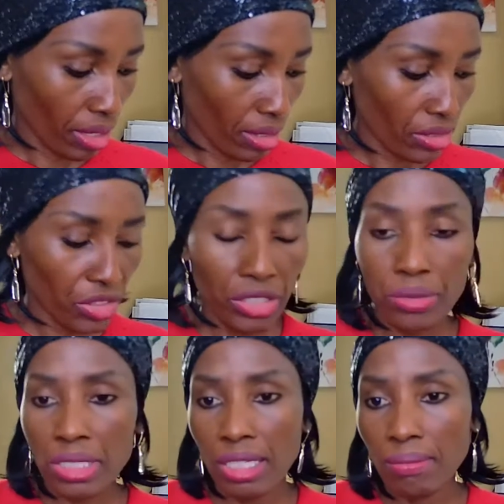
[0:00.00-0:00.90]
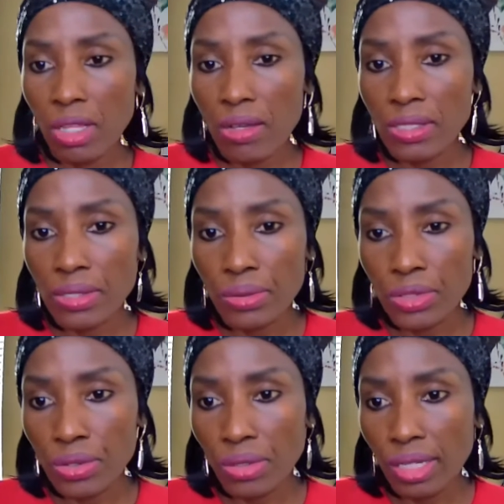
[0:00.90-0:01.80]
the Jerusalem lawsuit.
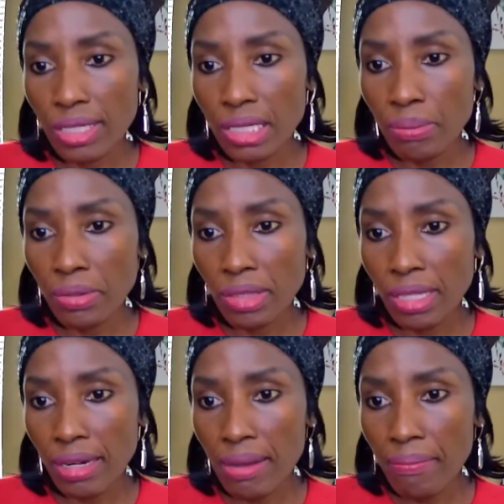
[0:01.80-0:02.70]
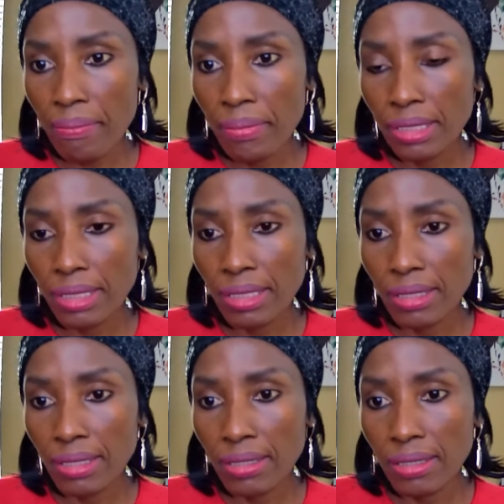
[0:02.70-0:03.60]
So let's put that up.
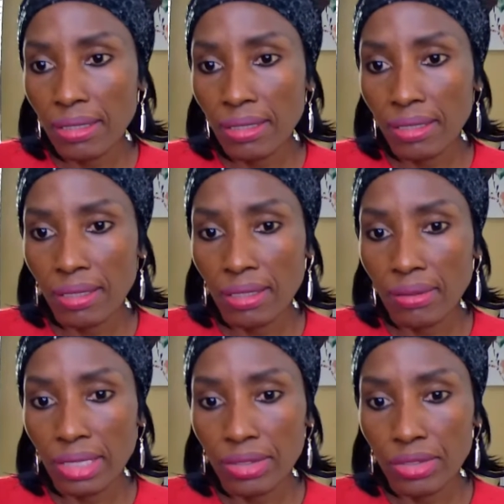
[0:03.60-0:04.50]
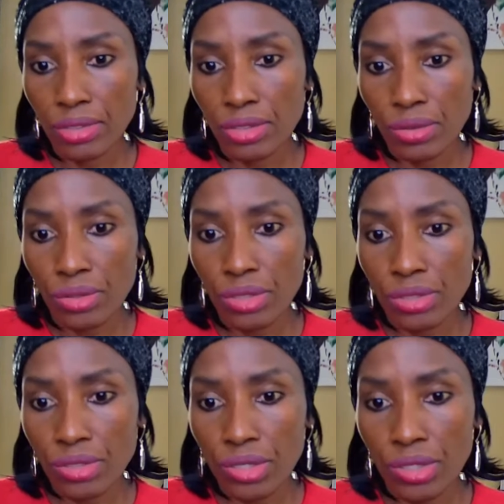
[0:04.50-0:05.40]
All right. So
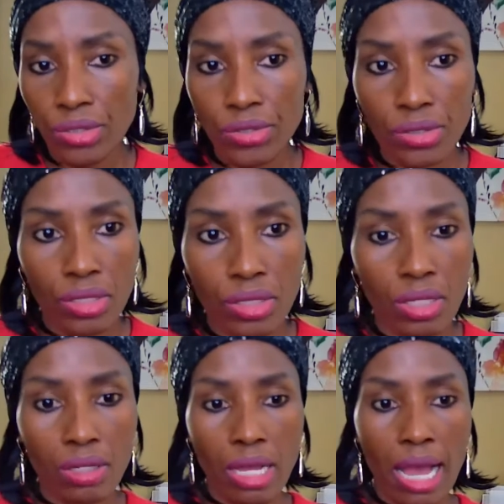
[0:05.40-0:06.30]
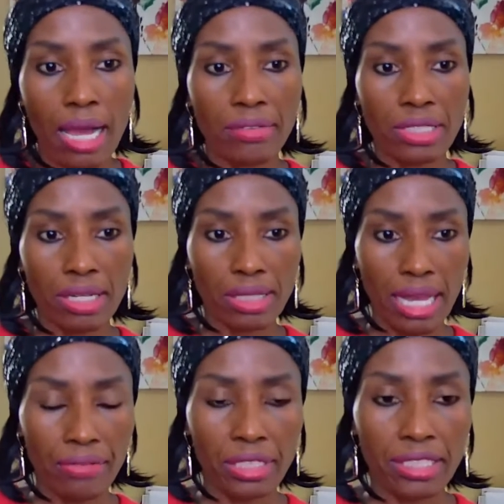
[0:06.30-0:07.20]
this is out of South
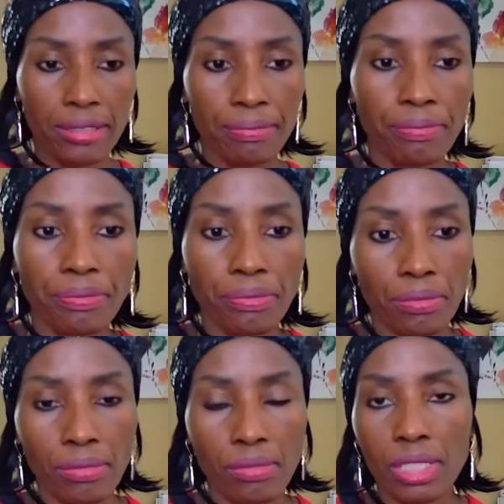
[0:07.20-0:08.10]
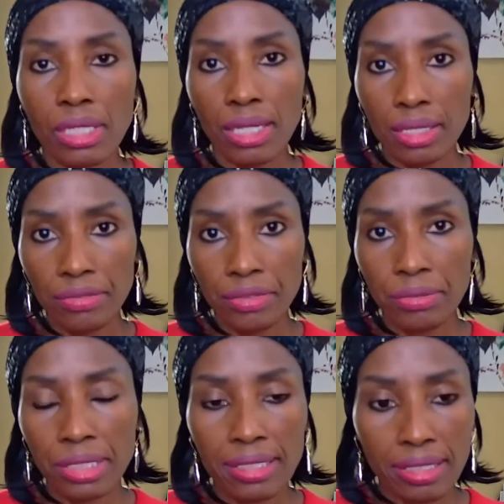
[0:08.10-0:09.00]
Africa. And if you're
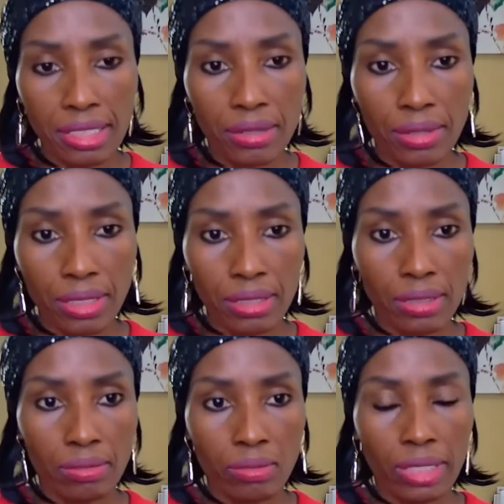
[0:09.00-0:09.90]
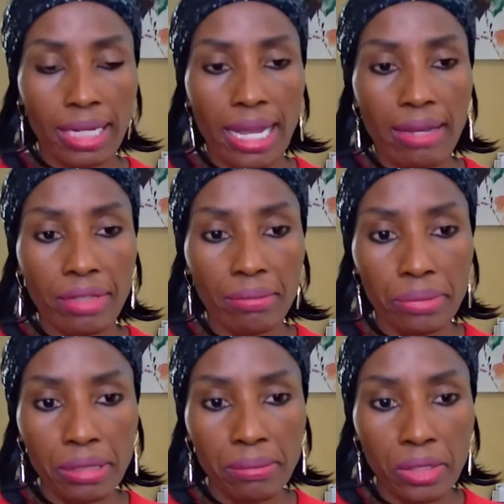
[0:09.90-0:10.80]
reading the screen where I have it,
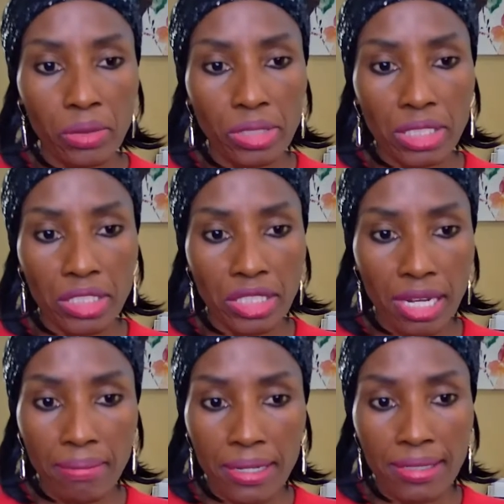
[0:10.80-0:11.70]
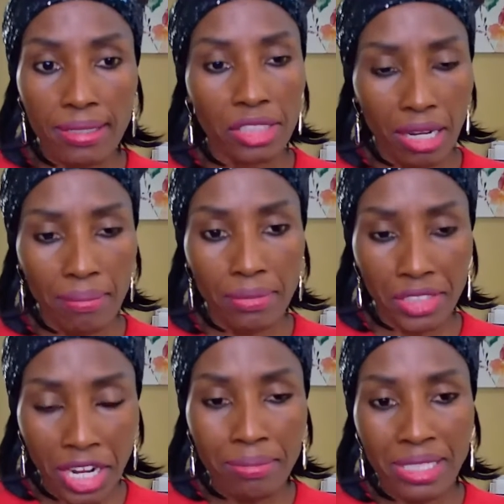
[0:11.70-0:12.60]
Biblos and
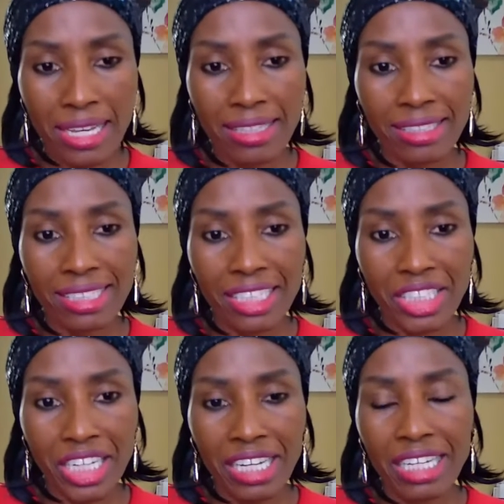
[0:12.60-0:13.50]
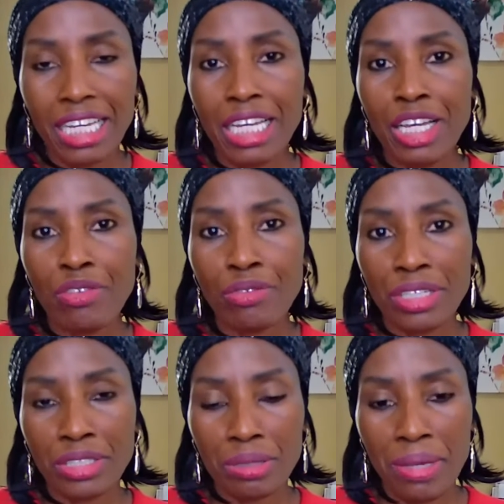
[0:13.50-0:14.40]
Shamza, the DJ,
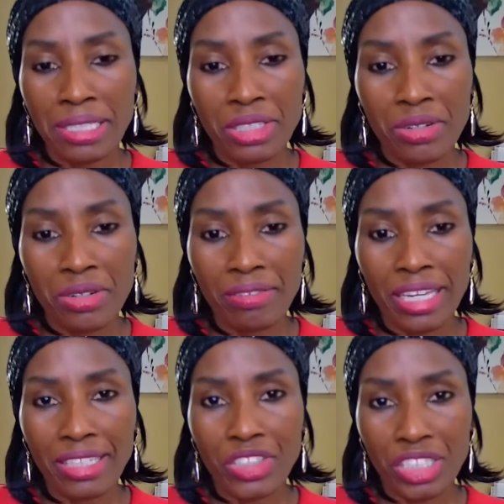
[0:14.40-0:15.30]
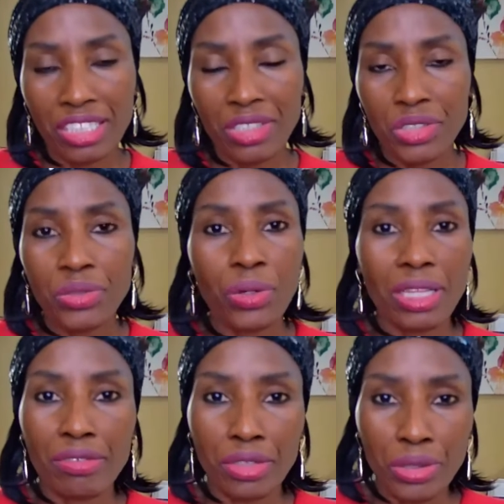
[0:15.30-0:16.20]
versus Mastercraft KG. You all
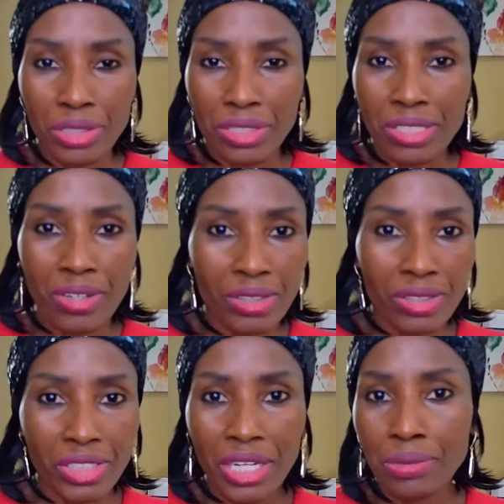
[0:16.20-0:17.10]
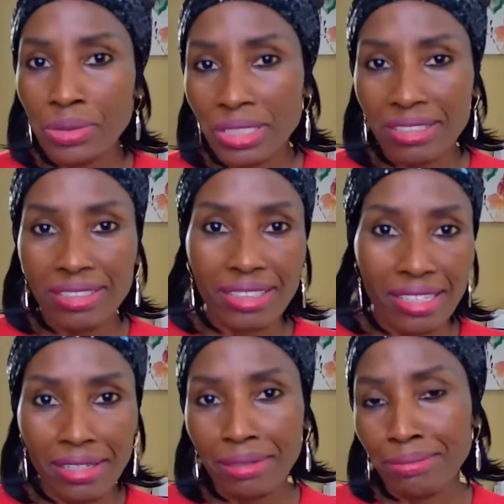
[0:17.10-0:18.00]
have heard the song
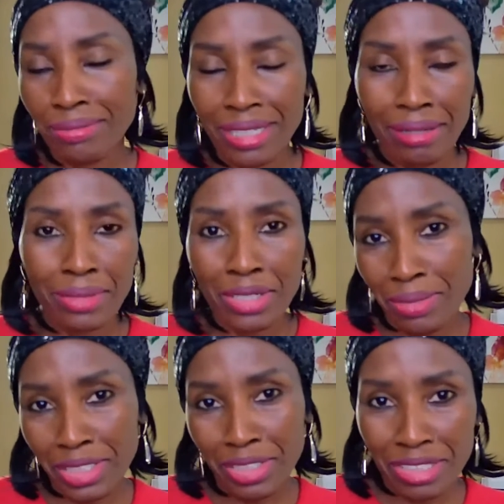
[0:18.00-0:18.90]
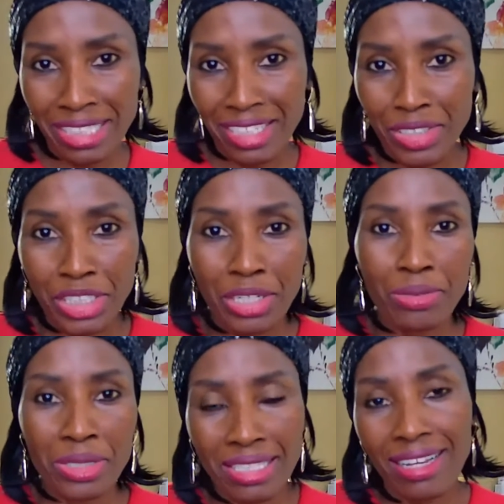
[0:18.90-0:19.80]
Jerusalem. I'm not much of a singer.
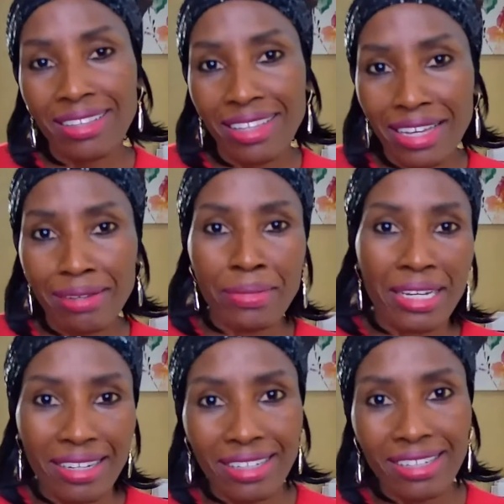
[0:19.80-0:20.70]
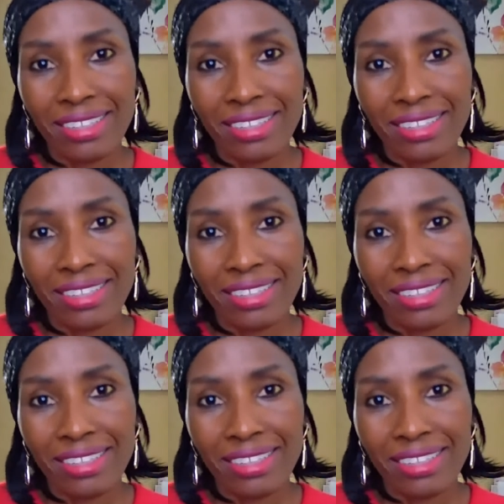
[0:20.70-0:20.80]
Jerusalem, no,